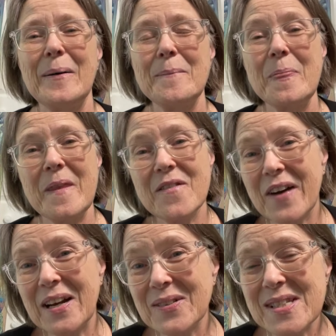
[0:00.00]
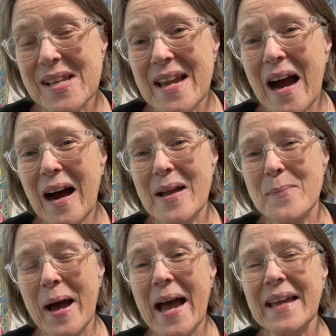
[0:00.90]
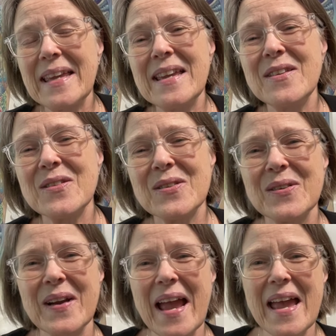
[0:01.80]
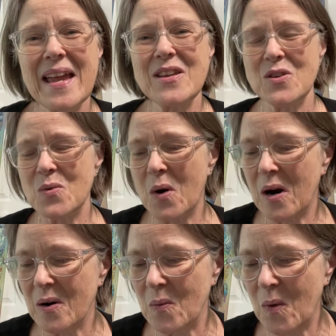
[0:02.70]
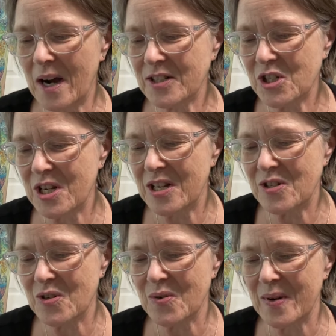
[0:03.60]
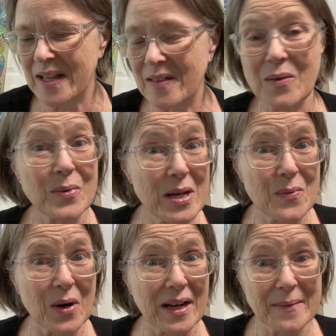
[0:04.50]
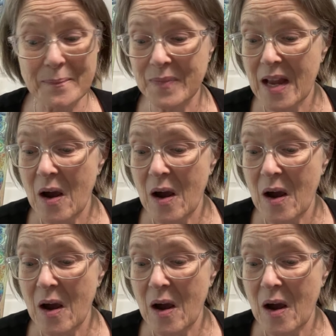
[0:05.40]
If I don't say hi back, either A, you are watching during the rerun,